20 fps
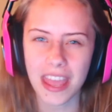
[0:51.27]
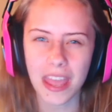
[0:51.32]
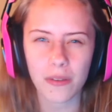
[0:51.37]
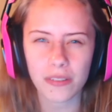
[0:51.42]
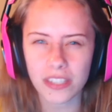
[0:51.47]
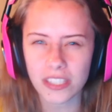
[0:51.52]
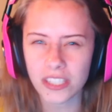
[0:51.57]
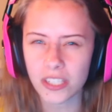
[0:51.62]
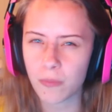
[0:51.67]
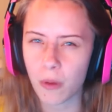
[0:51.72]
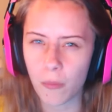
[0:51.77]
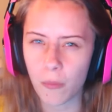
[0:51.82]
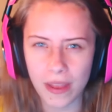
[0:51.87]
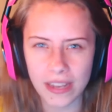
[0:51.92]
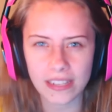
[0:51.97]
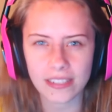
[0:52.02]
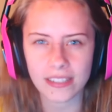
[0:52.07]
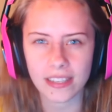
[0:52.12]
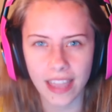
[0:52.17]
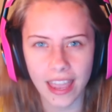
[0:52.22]
it was such a
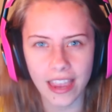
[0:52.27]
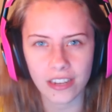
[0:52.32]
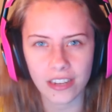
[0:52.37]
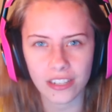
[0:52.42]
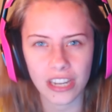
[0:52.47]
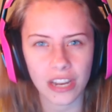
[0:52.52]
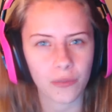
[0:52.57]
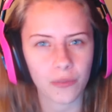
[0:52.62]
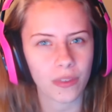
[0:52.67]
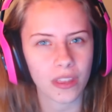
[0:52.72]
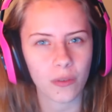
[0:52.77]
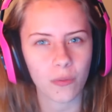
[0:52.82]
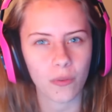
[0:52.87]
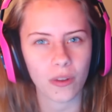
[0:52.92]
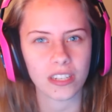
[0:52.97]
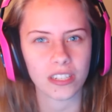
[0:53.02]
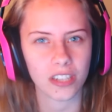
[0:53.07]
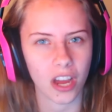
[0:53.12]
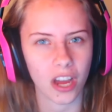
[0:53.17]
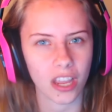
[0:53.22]
momentous occasion, I really
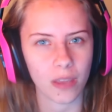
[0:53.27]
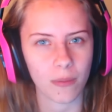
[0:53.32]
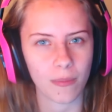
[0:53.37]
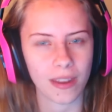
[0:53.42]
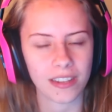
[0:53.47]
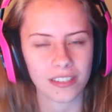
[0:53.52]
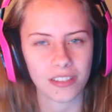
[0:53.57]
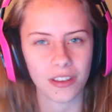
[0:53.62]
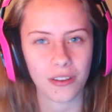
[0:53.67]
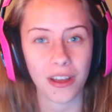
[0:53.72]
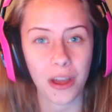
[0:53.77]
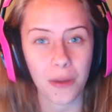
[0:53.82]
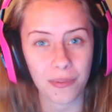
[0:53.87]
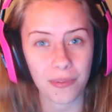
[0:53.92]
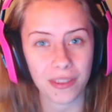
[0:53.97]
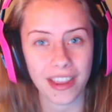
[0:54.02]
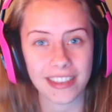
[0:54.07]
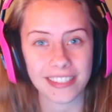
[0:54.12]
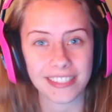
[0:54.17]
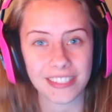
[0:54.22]
wanted to document it, so I
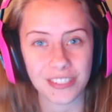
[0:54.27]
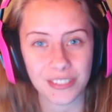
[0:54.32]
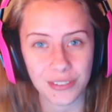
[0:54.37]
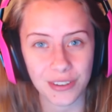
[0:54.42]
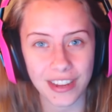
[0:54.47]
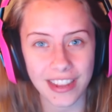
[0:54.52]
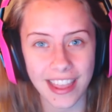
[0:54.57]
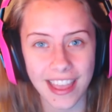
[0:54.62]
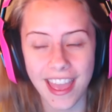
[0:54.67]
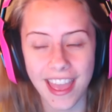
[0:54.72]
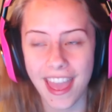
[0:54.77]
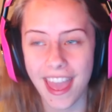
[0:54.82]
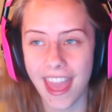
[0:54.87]
hope you guys enjoy,